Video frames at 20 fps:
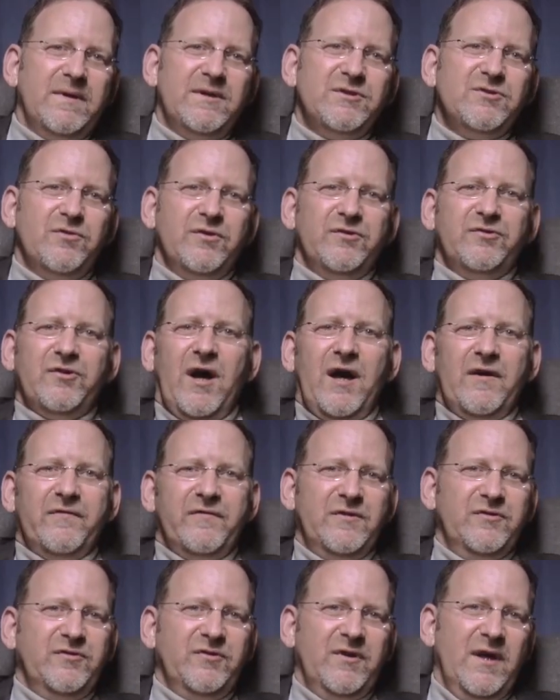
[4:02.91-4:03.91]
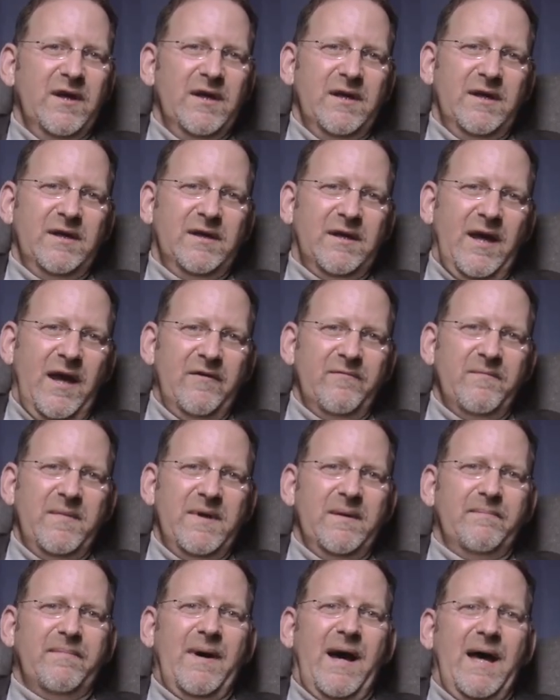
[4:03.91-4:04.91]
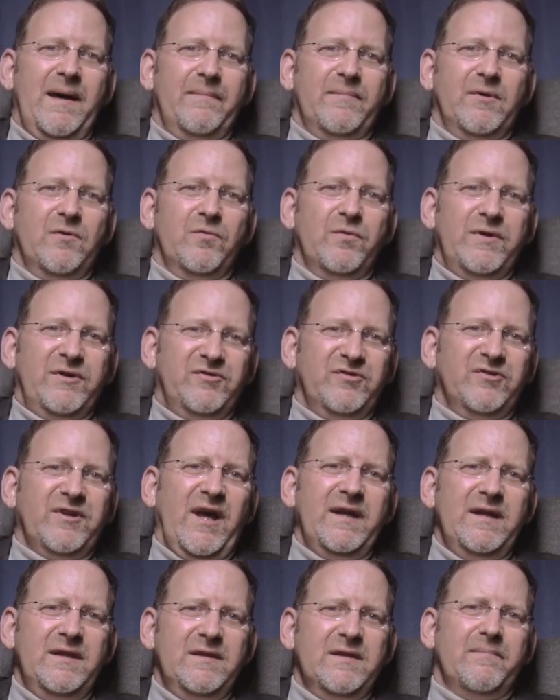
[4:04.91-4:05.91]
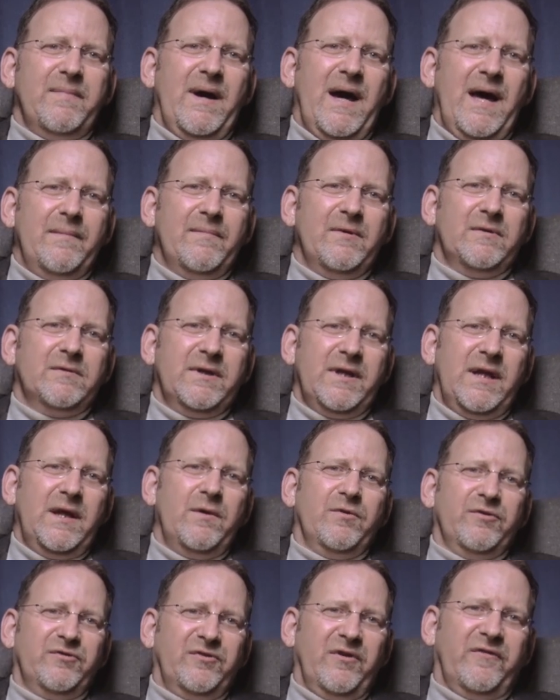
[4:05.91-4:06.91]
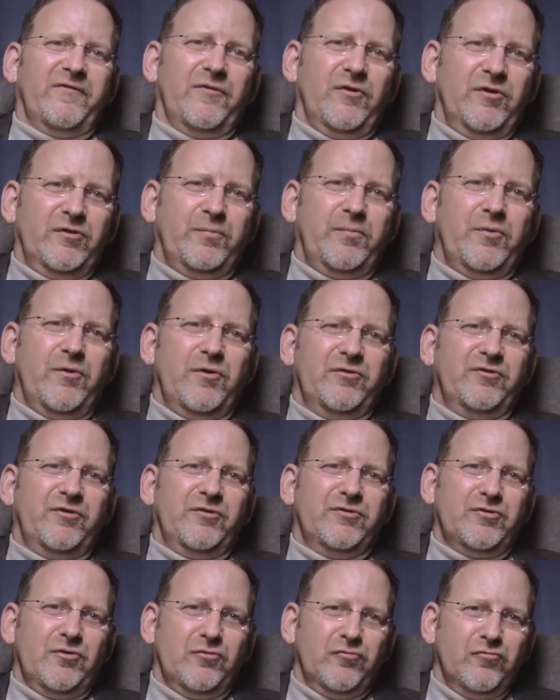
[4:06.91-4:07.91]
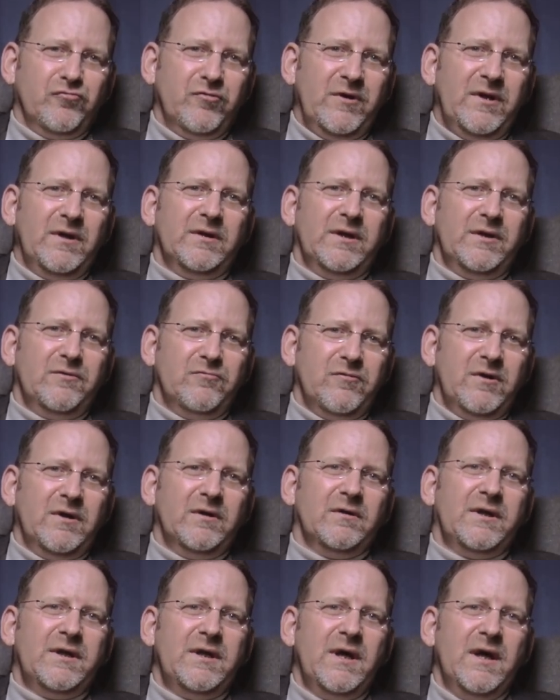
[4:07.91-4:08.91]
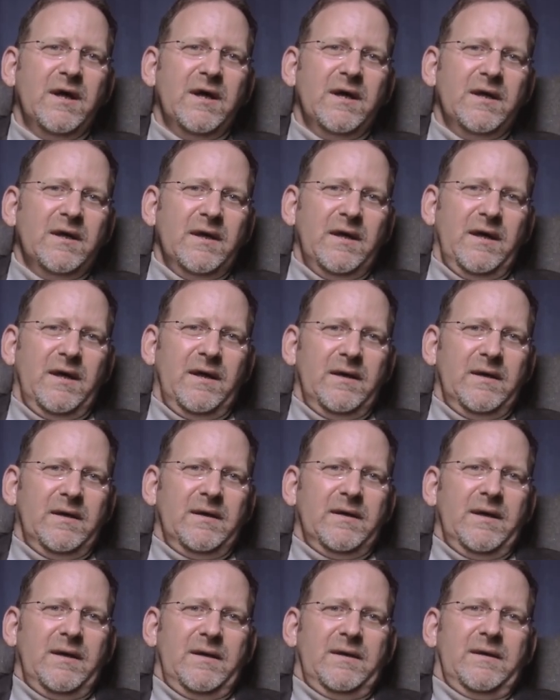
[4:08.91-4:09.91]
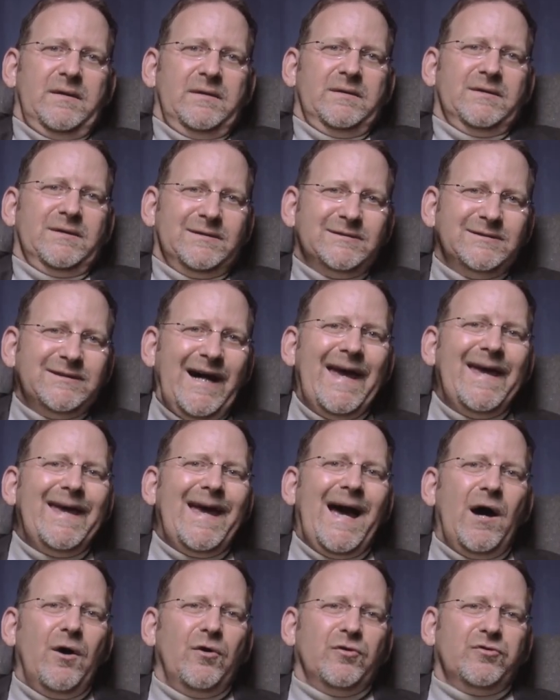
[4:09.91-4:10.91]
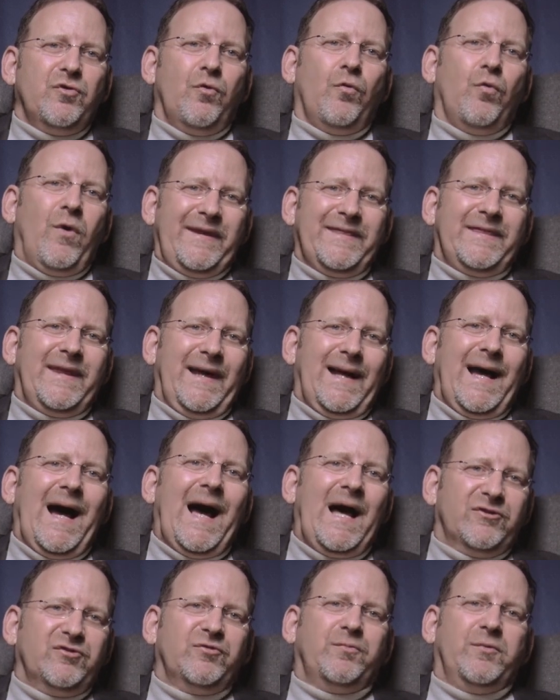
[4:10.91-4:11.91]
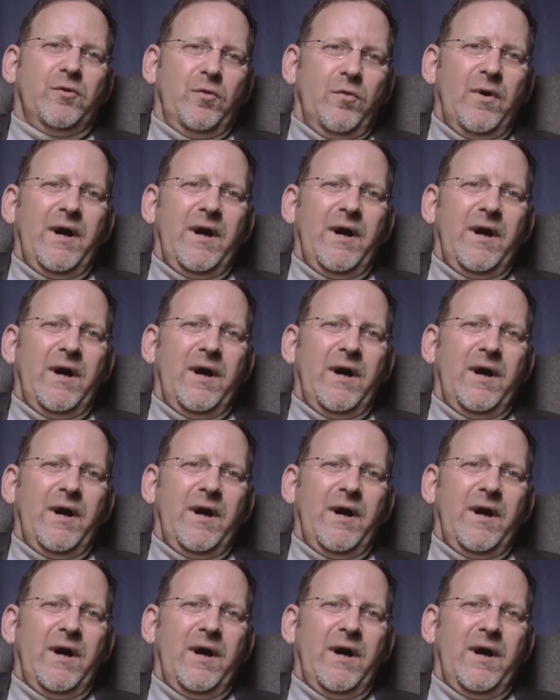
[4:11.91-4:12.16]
me to his office. He gave me a Bible. We studied the Bible, and he was the first person to really, really lay out what the gospel